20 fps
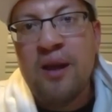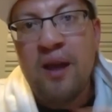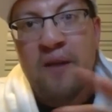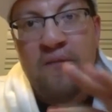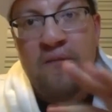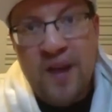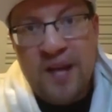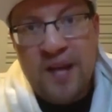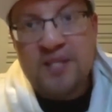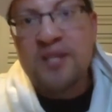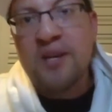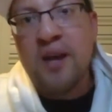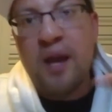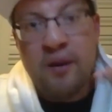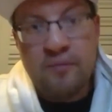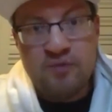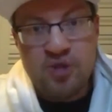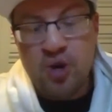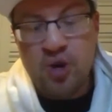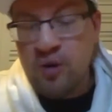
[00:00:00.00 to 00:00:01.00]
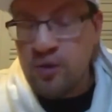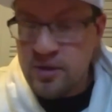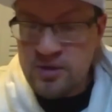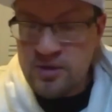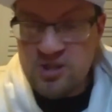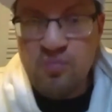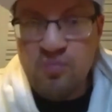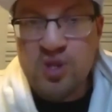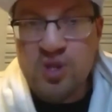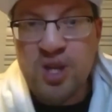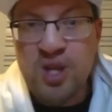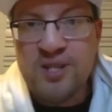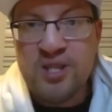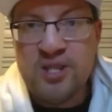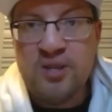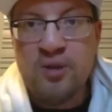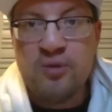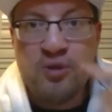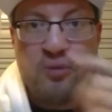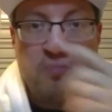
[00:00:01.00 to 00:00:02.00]
investigative journalism, which I
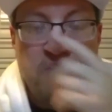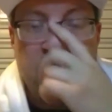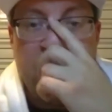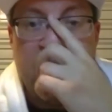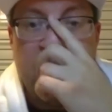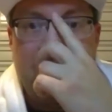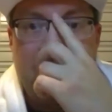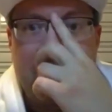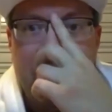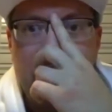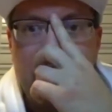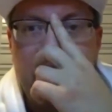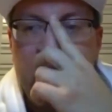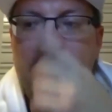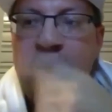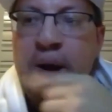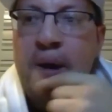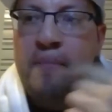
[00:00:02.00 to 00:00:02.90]
still do plenty of.